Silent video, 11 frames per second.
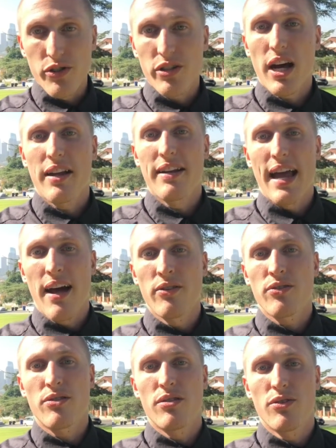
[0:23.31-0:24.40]
just got
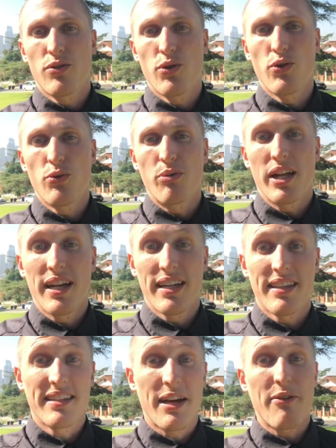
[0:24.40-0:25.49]
announced to play
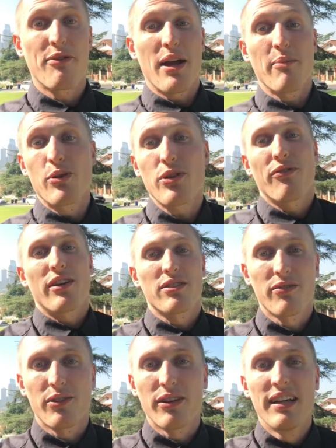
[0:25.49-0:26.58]
the Day for Night Music
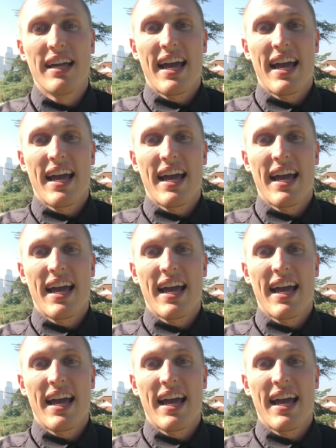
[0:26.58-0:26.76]
Festival.